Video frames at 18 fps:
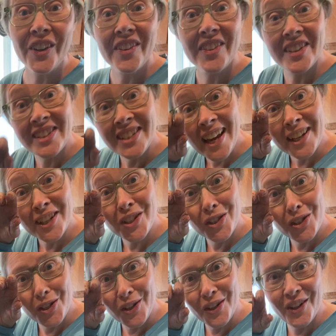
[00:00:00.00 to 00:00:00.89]
and the
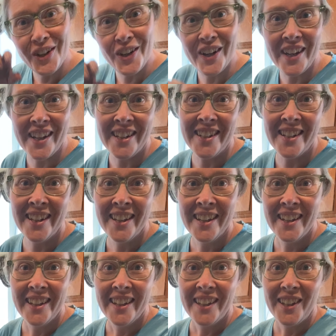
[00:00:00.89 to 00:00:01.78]
texture and,
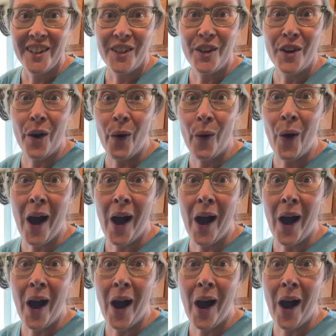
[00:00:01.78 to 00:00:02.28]
you know,